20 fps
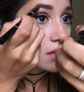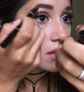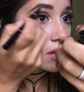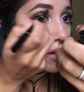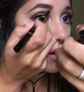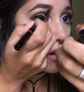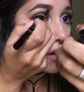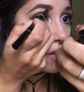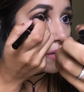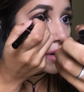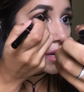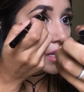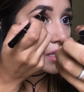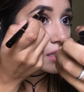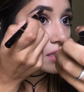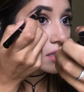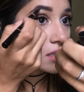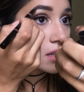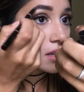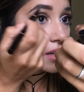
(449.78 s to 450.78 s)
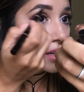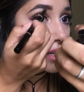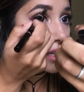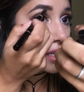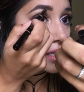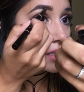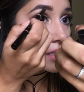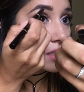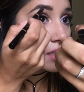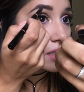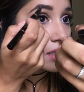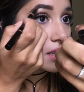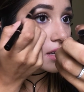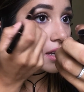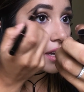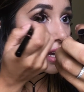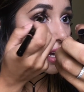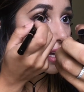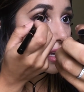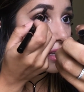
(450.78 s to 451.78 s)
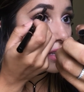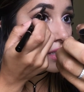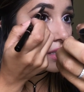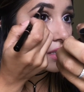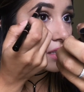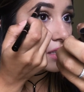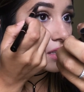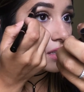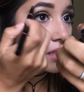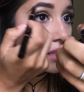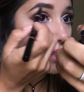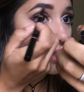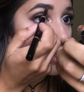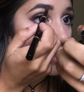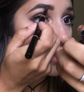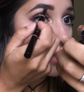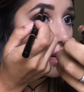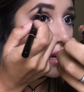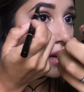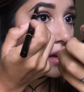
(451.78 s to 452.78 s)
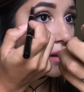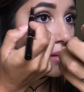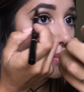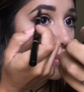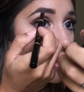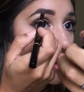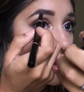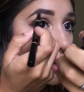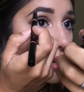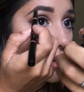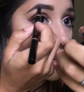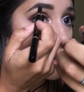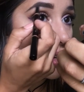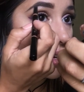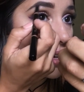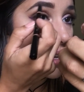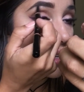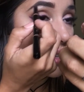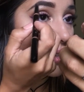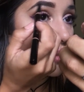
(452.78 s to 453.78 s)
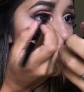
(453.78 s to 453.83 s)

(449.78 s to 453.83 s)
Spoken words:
Always darkest at the top and at the